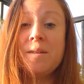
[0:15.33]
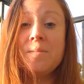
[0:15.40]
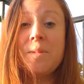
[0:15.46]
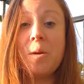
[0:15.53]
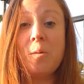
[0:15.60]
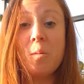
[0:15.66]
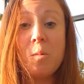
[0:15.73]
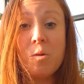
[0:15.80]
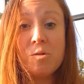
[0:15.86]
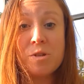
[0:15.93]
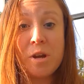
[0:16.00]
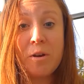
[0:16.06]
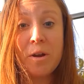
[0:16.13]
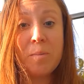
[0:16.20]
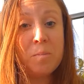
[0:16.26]
They were both
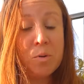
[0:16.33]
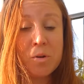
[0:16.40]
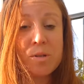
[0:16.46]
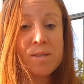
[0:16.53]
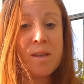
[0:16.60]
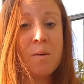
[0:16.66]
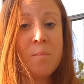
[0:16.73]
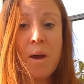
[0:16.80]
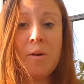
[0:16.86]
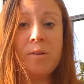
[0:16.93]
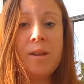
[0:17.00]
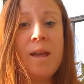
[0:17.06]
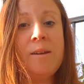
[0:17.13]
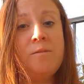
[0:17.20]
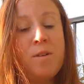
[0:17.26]
sharing books about
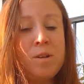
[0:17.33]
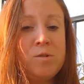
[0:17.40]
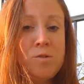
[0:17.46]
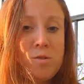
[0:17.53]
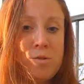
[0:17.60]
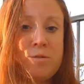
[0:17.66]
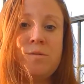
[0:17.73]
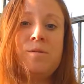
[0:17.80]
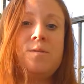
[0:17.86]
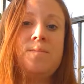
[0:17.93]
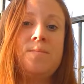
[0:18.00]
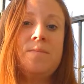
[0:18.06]
adventures.